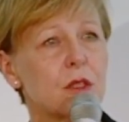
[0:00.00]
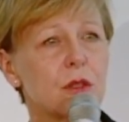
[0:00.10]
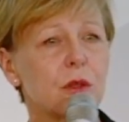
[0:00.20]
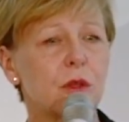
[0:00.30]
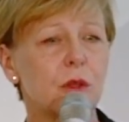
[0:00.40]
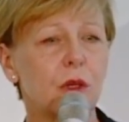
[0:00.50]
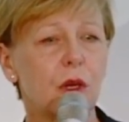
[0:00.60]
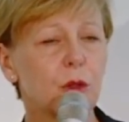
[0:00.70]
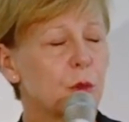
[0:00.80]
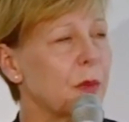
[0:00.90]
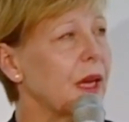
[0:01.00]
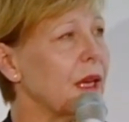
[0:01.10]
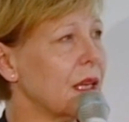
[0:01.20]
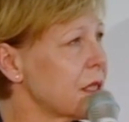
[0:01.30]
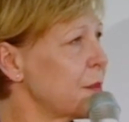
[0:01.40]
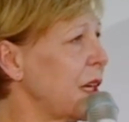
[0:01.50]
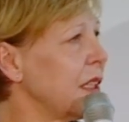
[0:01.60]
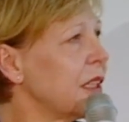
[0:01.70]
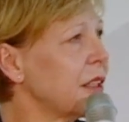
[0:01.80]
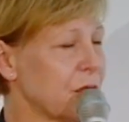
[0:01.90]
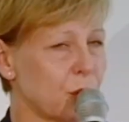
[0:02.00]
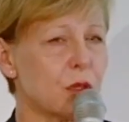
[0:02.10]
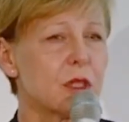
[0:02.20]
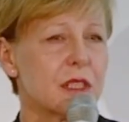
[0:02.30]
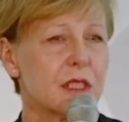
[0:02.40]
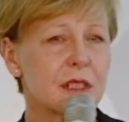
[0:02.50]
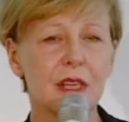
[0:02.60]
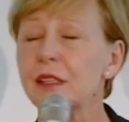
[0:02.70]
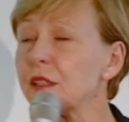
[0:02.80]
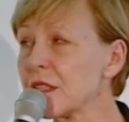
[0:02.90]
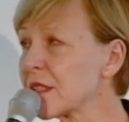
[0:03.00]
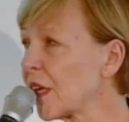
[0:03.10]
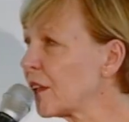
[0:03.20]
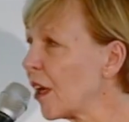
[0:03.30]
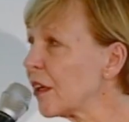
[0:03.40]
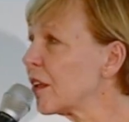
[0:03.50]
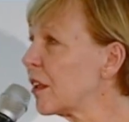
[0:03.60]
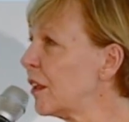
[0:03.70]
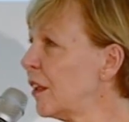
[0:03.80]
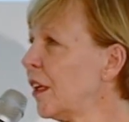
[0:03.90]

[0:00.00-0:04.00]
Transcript: to occupy as many resources, and this attacker